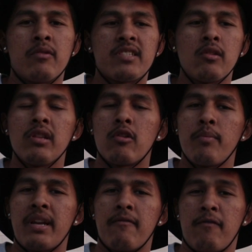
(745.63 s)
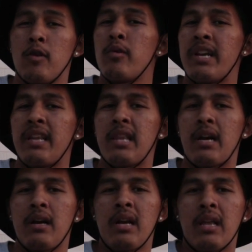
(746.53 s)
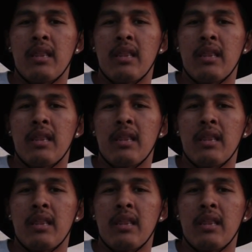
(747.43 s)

there was still a little bit of fluid in there.